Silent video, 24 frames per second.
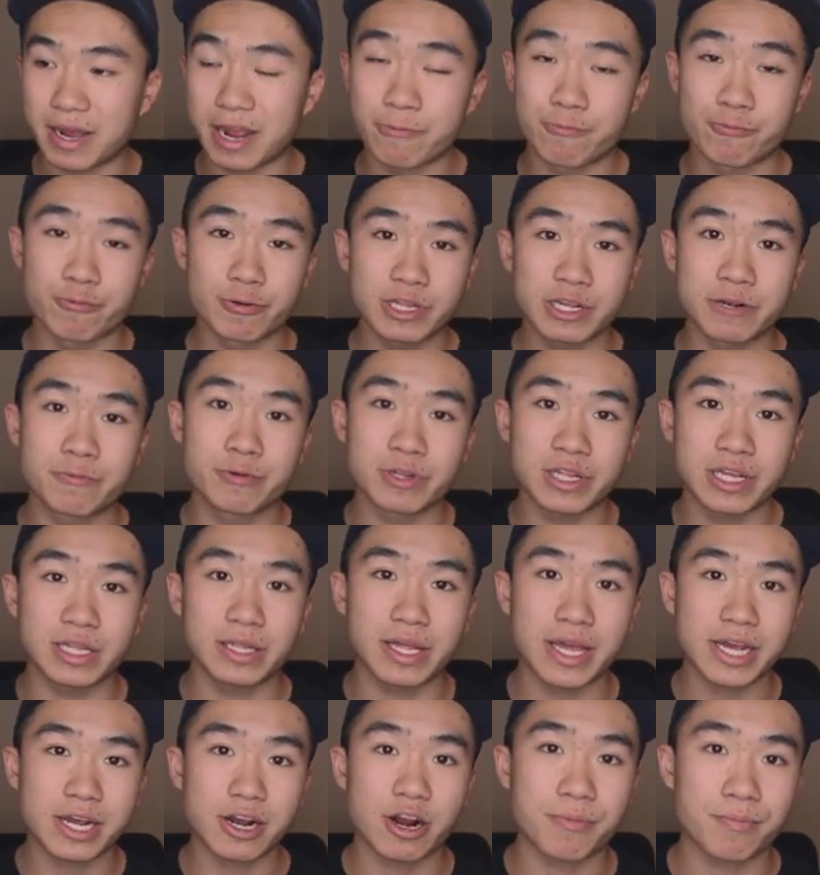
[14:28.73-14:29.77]
I really, really
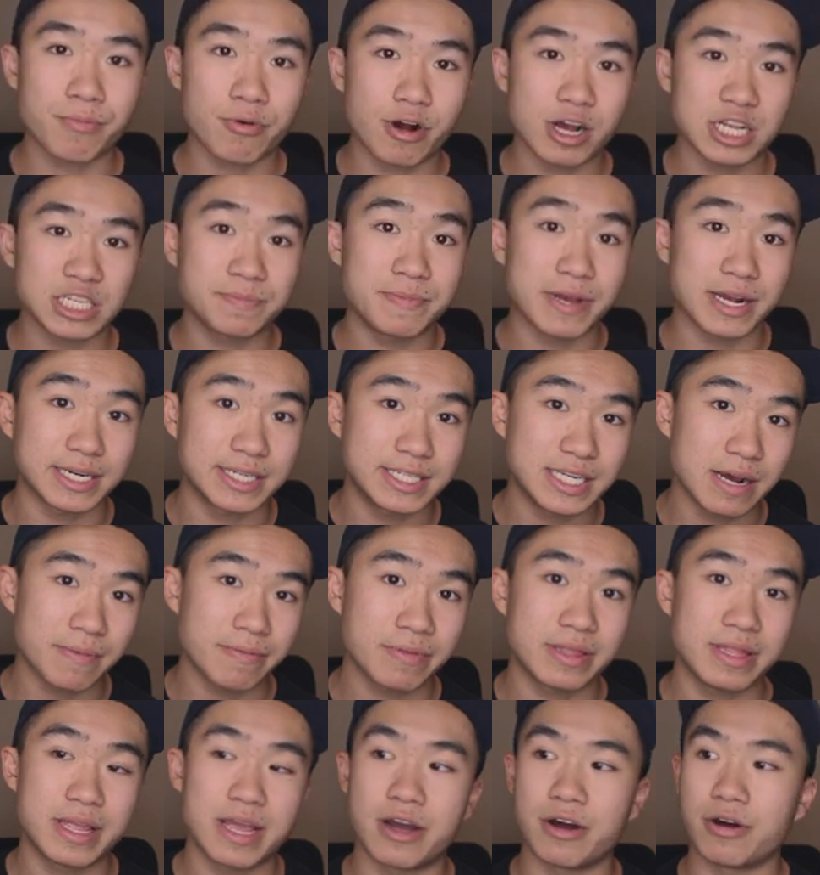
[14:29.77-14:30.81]
like our prospect
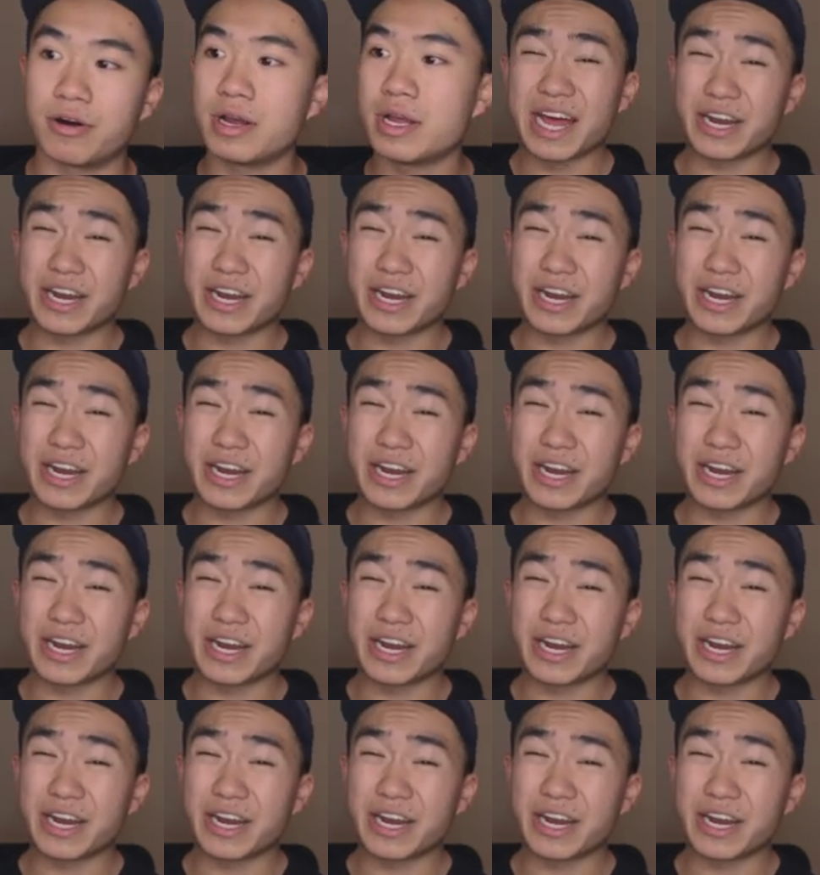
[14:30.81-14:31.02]
depth now.